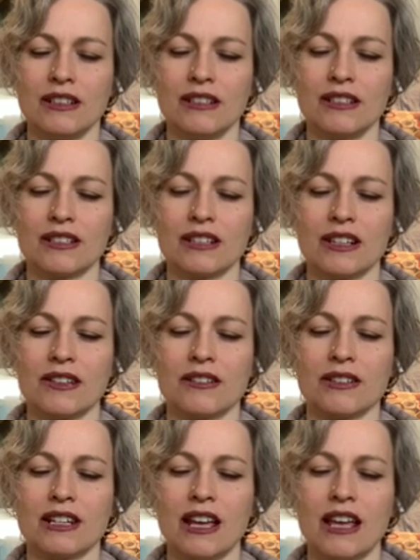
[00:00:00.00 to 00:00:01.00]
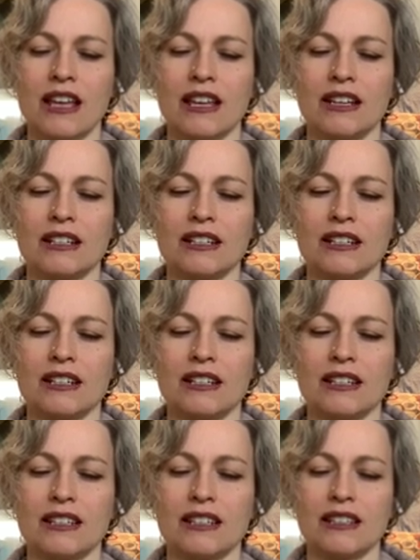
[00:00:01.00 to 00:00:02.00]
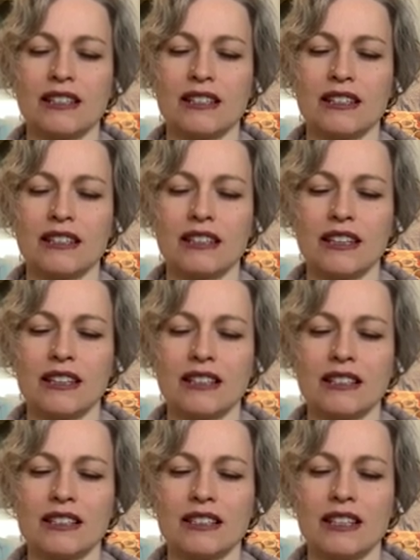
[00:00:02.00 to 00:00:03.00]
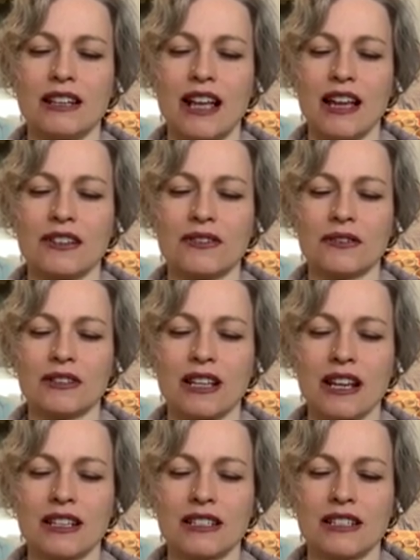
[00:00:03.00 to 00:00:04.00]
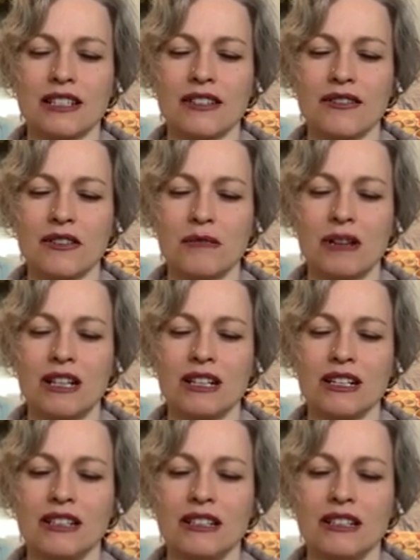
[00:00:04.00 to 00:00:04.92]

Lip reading: Just understand that this is the natural tendency of the mind.